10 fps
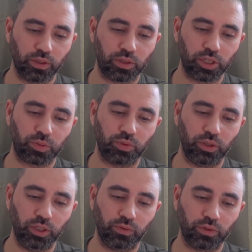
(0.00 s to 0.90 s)

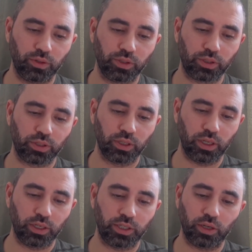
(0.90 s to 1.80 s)
Disbelievers
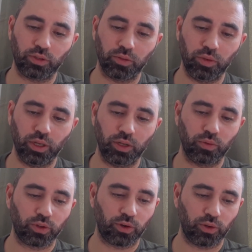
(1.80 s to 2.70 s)
doubt the meeting
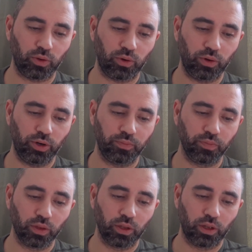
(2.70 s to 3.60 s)
with their Lord.
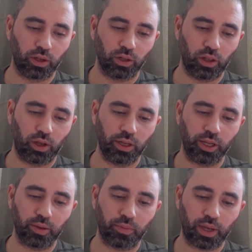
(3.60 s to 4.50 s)
Allah
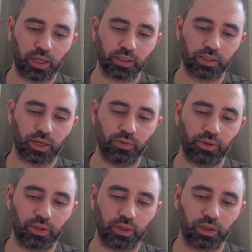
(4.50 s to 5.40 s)
encompasses
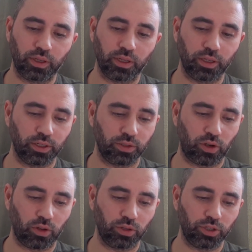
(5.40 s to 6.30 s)
everything in His
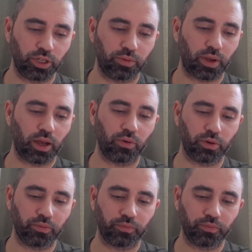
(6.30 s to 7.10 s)
knowledge and power.